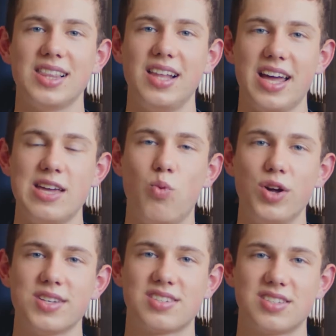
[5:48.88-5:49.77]
he
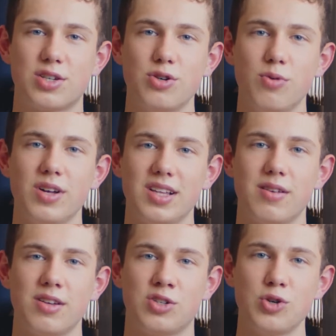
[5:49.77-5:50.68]
wants to
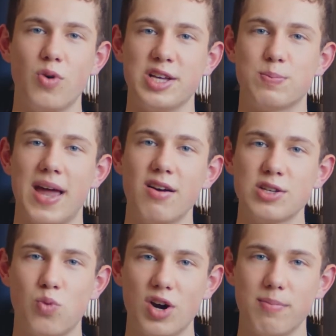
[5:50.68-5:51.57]
do what his
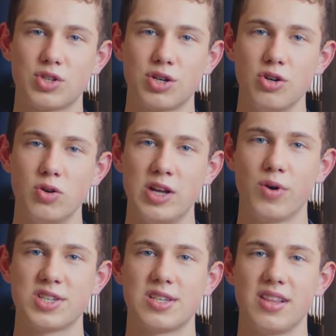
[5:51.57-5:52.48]
parents want him to. He
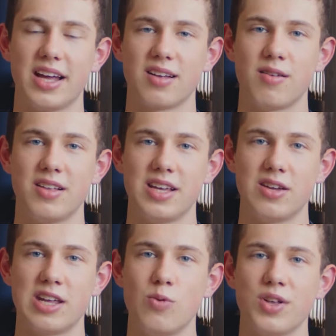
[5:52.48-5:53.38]
wants to
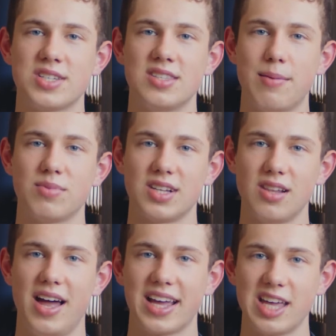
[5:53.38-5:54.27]
he wants them to
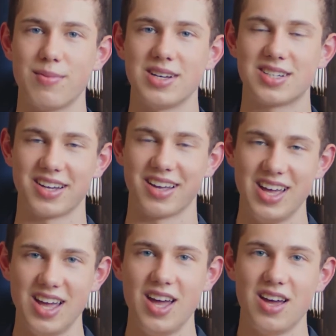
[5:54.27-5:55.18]
like him and to,
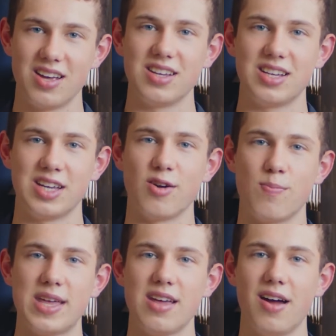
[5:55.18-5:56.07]

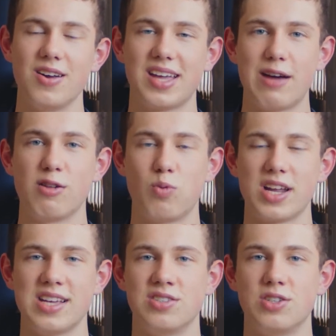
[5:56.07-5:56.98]
be okay with what
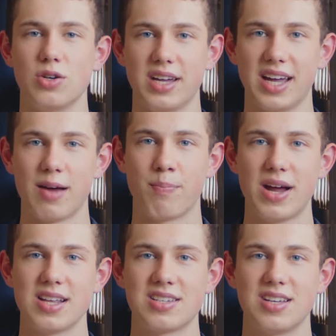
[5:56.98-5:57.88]
he's doing.
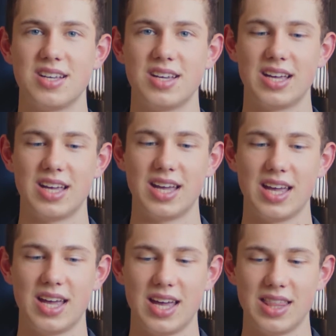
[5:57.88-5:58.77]
But
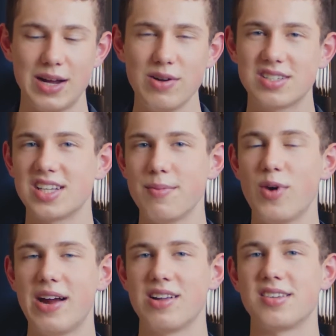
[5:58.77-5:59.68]
there is
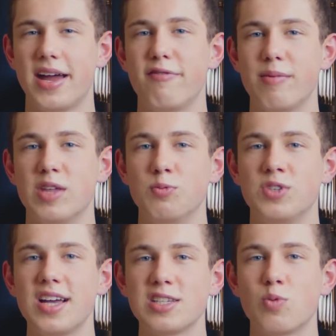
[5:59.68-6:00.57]
somewhere inside of him that
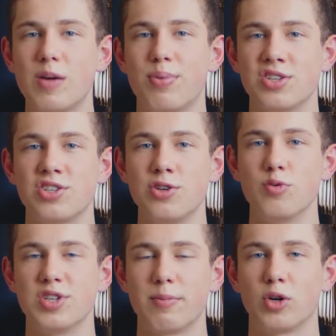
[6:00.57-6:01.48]
does want to
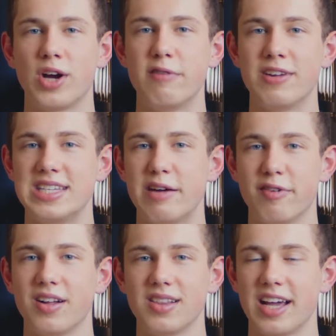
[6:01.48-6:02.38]
pursue some creative
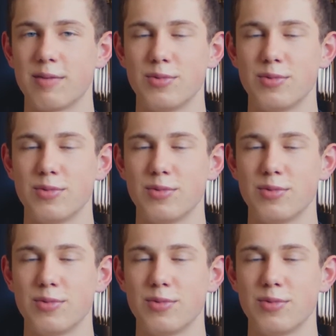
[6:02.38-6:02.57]
endeavor like